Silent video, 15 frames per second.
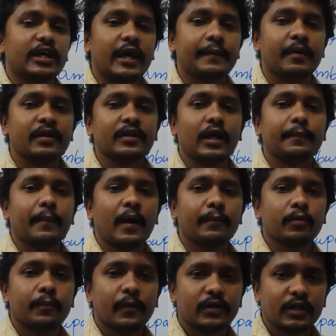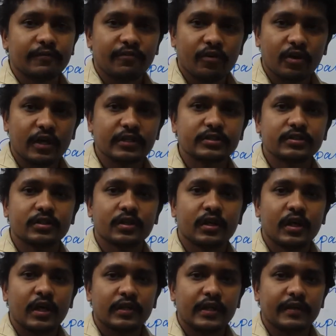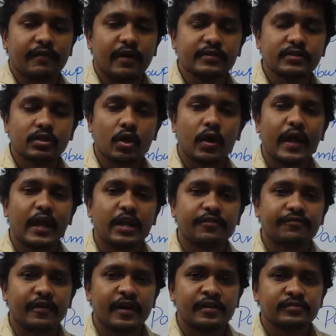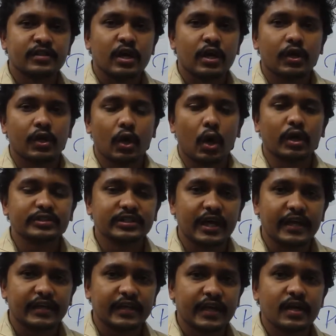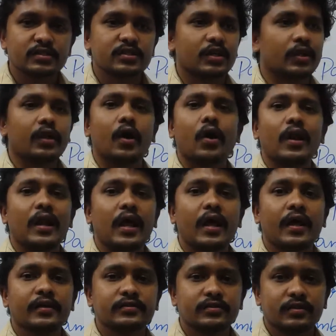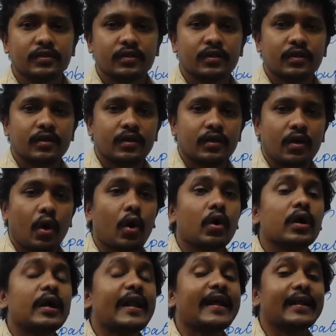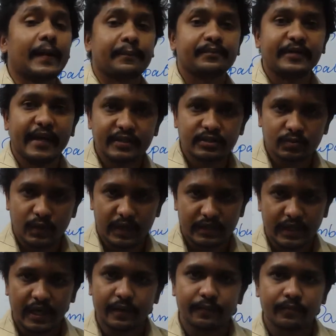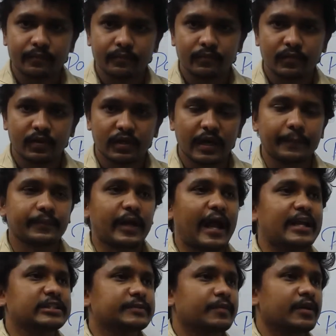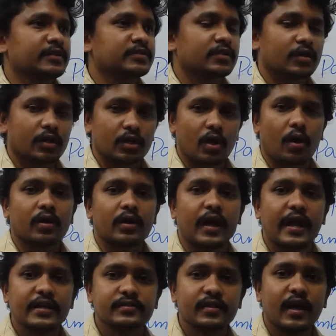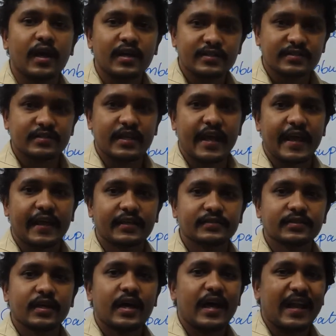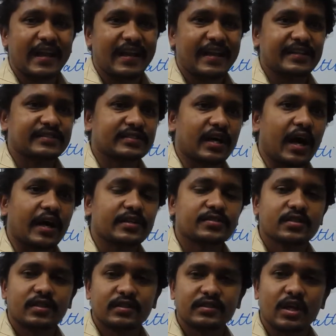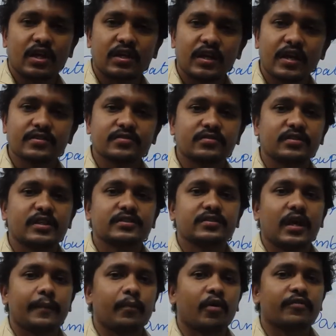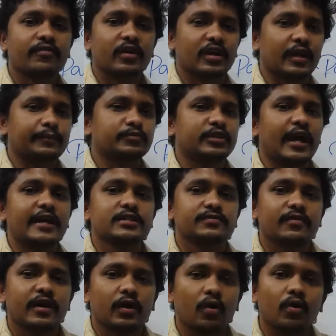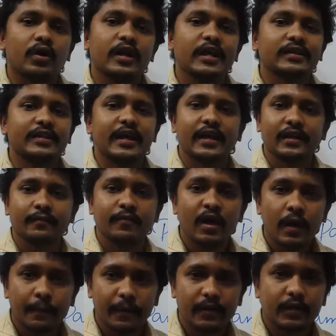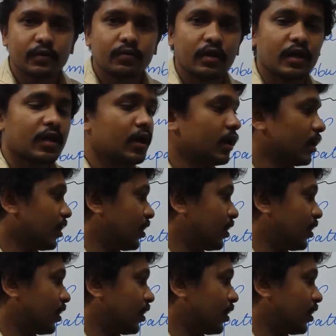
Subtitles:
time, in that Pambupati forest, there was no elephants, no tigers, no lions. Only reptiles were there. Reptiles means crocodiles, snakes, lizards, turtles. These type of reptiles were only there in particular